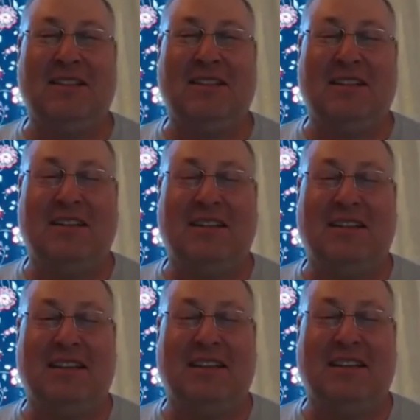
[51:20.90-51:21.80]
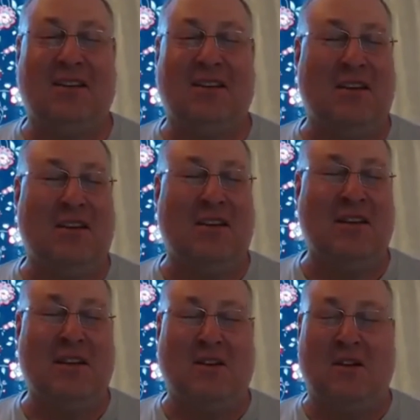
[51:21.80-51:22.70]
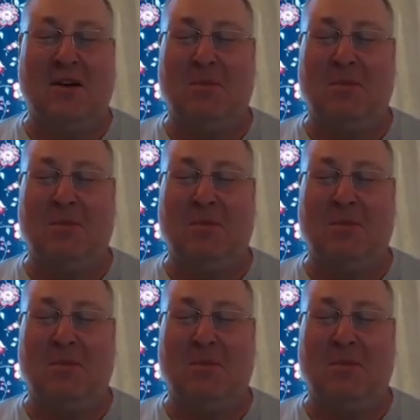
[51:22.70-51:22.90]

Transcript: he's so cute and adorable.